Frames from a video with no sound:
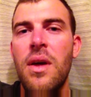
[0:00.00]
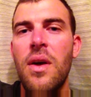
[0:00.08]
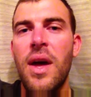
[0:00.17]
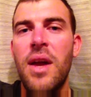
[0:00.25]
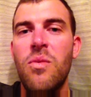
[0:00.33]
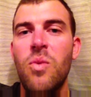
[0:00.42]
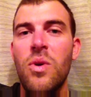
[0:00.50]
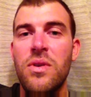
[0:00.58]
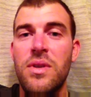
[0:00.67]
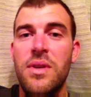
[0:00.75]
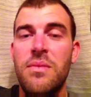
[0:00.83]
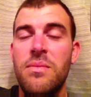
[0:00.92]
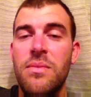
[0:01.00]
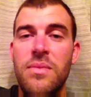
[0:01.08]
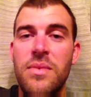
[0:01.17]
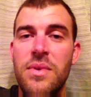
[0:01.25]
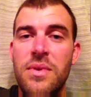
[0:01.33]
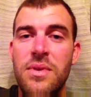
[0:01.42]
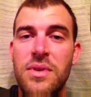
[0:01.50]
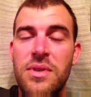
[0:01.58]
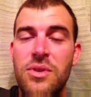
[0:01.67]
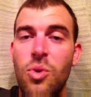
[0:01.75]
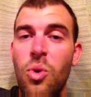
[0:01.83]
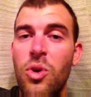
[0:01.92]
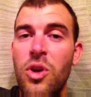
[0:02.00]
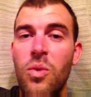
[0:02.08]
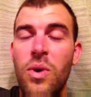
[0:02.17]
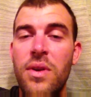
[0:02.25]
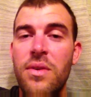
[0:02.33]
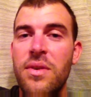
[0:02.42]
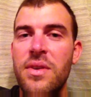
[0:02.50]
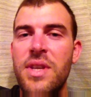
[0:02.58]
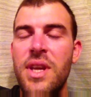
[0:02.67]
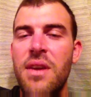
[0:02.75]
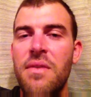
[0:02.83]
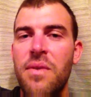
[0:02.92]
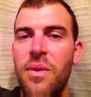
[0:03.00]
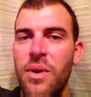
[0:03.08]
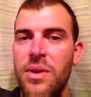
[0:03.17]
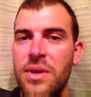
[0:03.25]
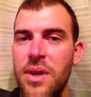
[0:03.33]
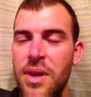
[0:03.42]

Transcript: and want to stalk you in on a deer, for